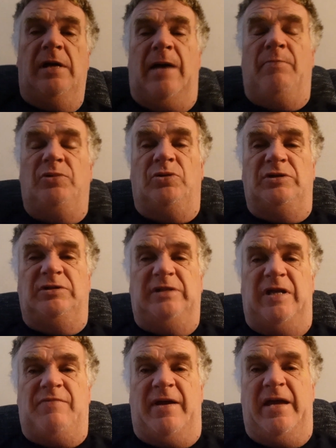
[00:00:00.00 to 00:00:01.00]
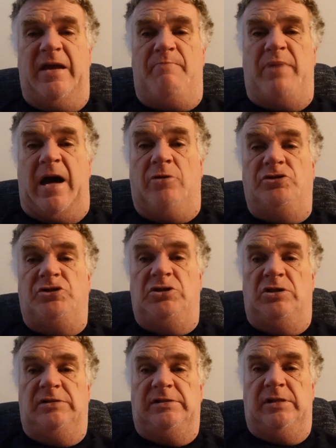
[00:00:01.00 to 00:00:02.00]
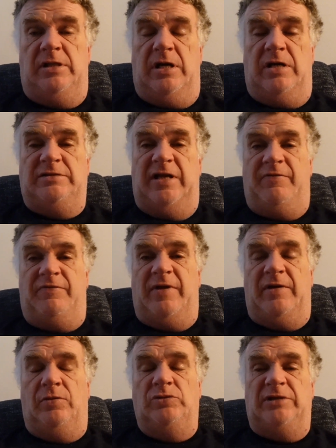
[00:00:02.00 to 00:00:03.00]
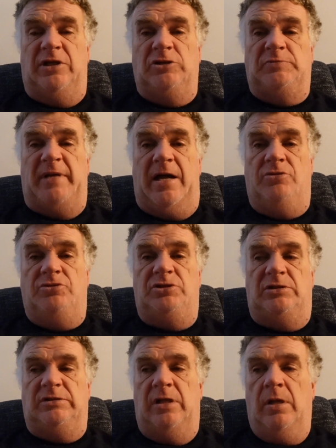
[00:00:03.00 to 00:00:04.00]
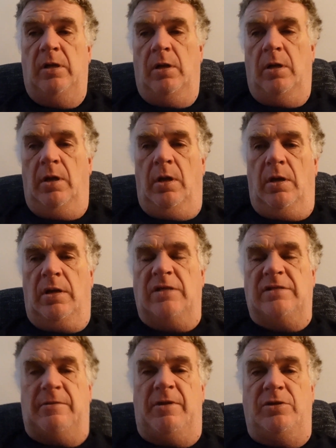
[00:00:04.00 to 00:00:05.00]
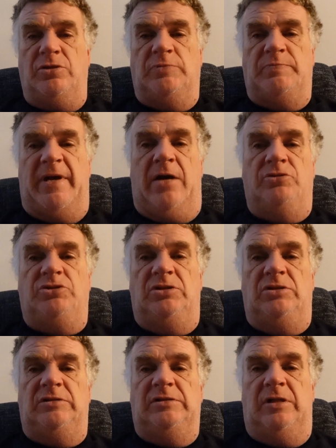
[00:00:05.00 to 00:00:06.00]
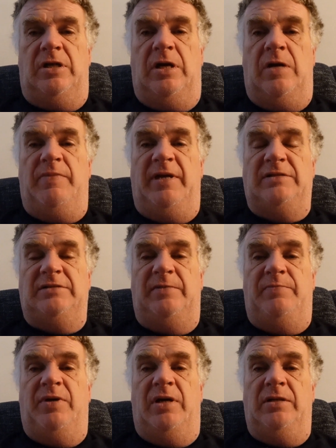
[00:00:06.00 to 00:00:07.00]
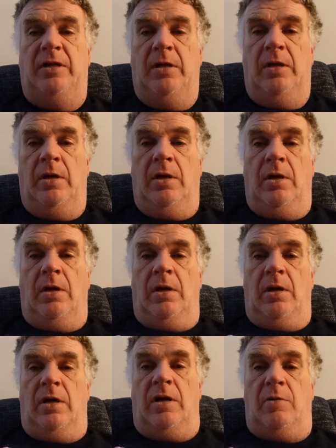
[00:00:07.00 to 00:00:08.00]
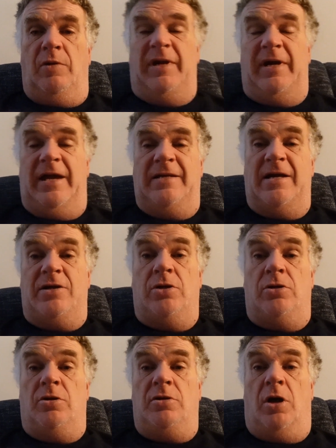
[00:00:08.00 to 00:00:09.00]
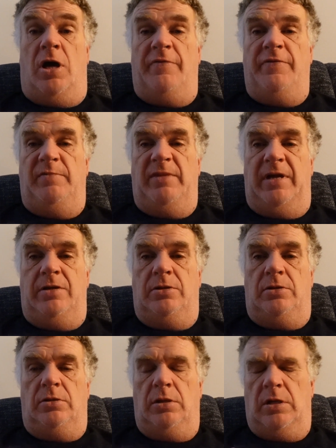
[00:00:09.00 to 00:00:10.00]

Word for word: I'm going to see if I can get pouches. Who sells pouches, because I better use pouches basically. But when I had that Keurig coffee maker,